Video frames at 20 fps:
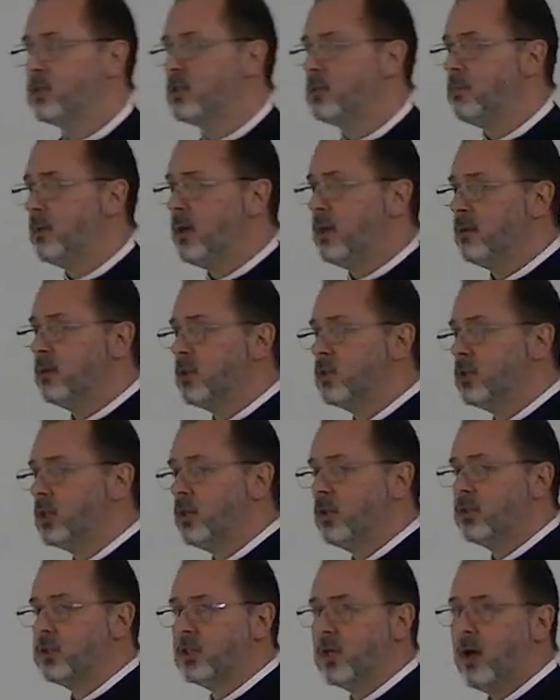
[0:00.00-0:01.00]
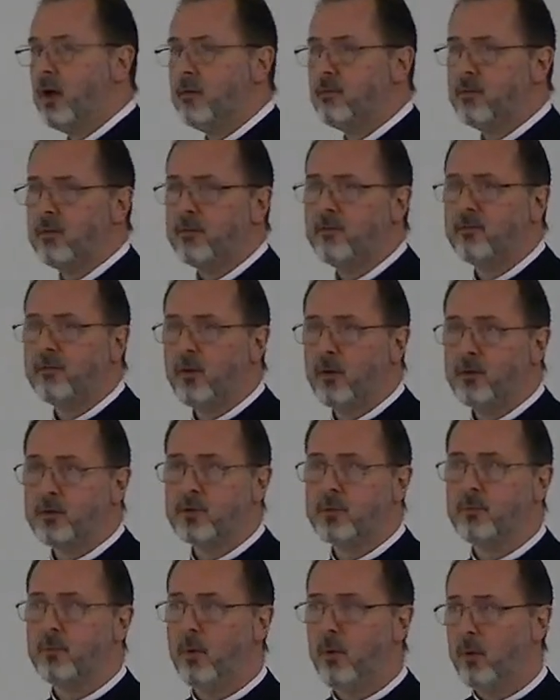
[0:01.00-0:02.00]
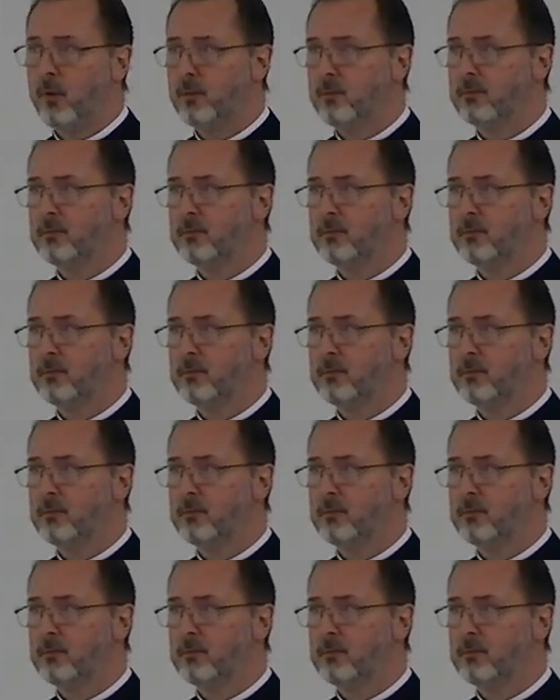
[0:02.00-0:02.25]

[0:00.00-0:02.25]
as being the church of the firstborn.